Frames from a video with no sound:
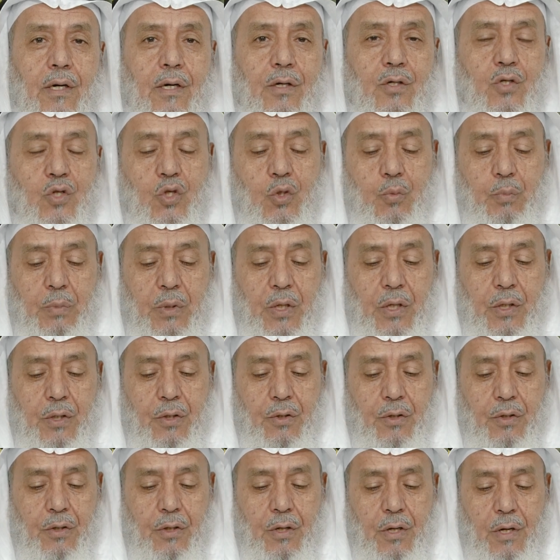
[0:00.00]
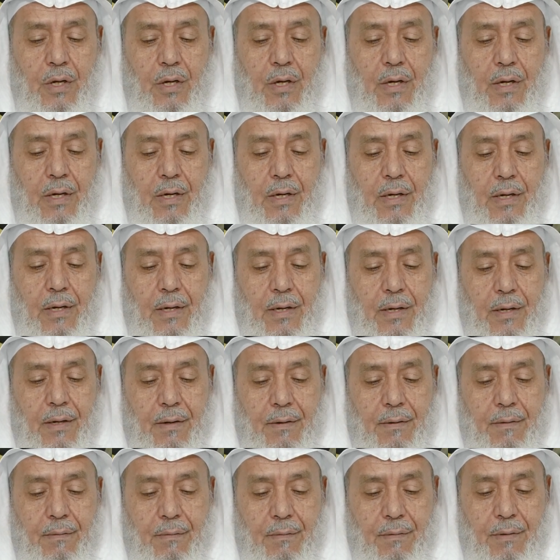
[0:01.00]
speaker.
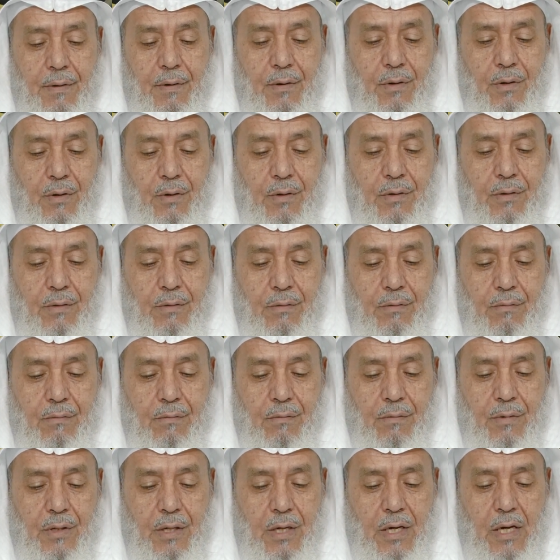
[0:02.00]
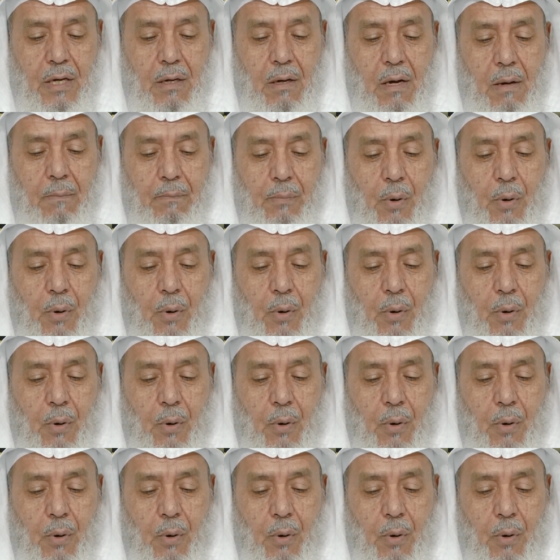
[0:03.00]
The